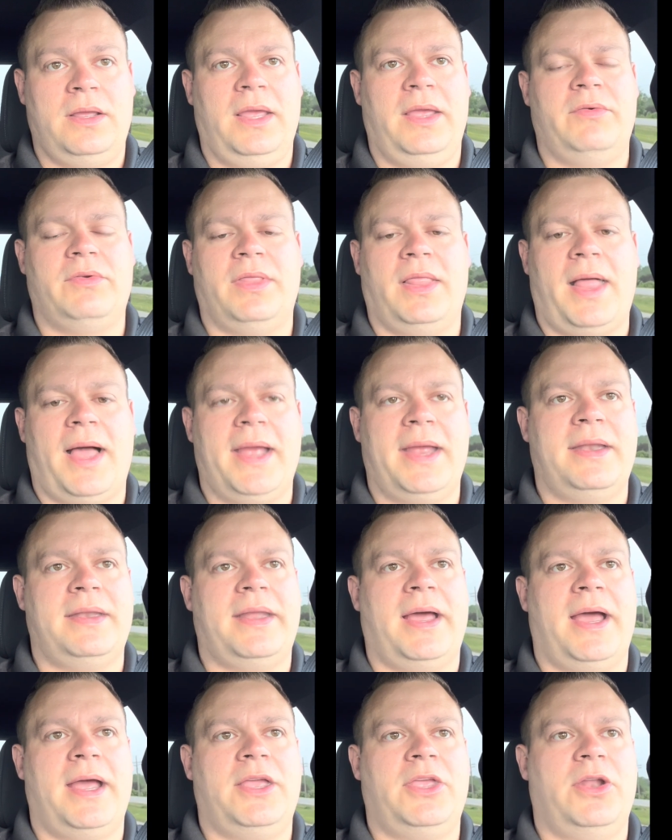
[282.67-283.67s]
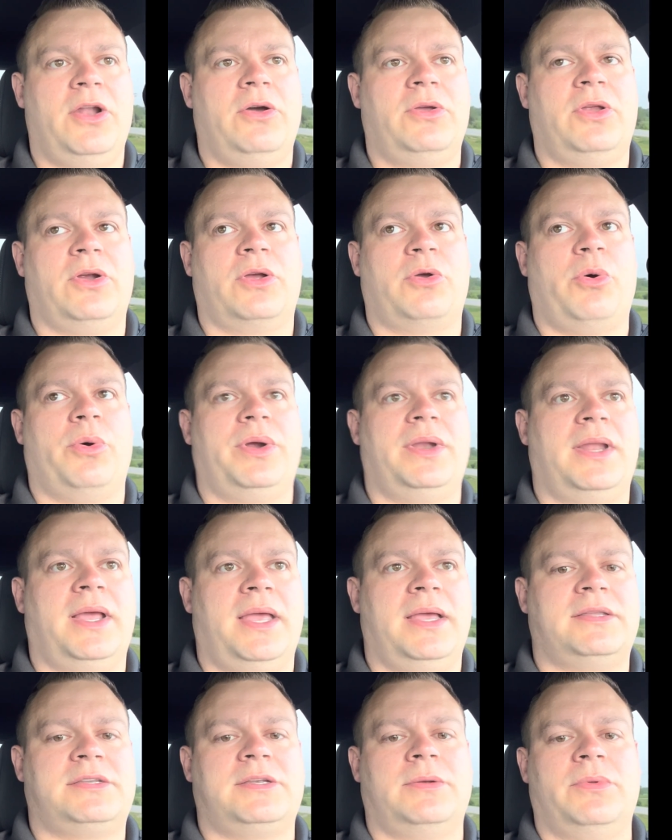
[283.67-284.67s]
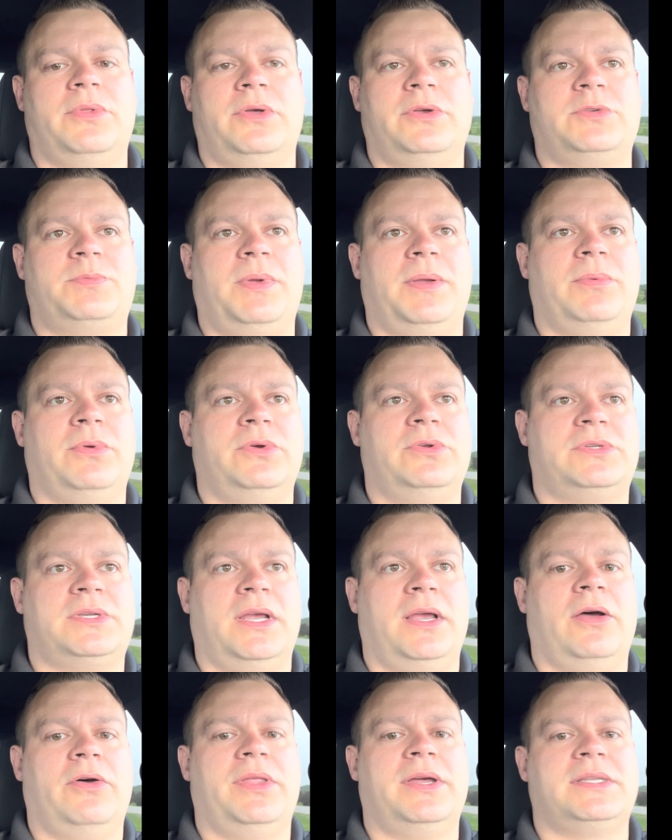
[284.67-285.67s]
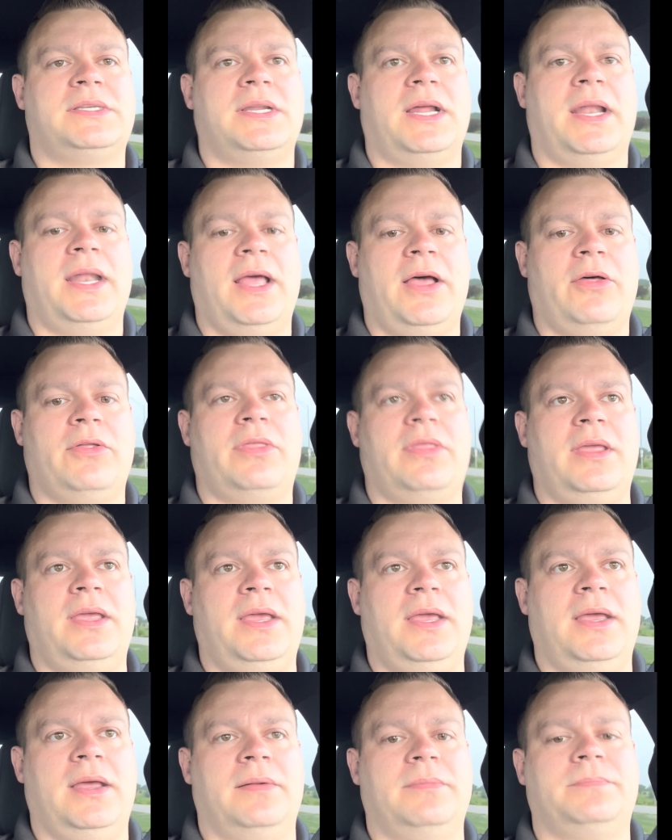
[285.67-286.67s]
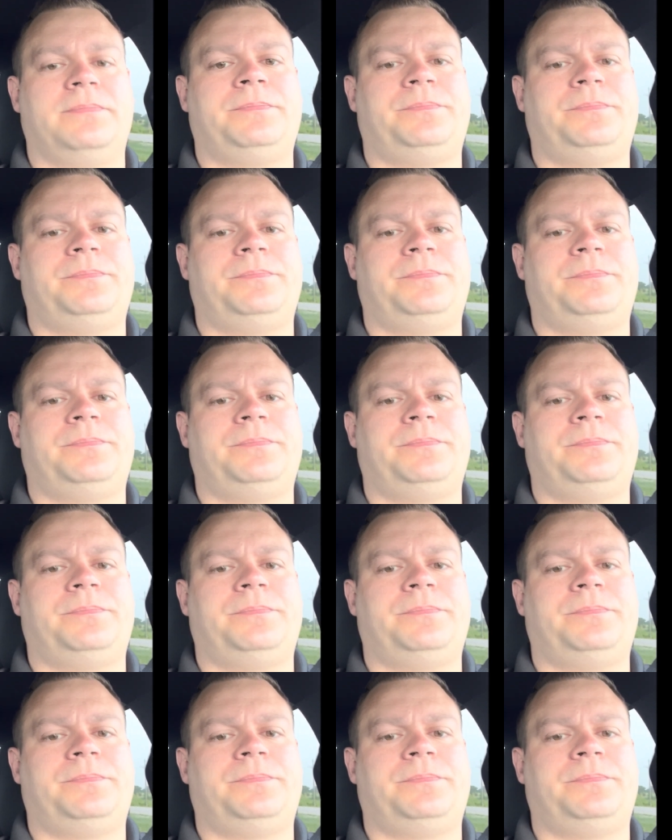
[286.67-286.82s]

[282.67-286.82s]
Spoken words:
even lion diet, you're going to get some of those people who say, oh, that's not healthy and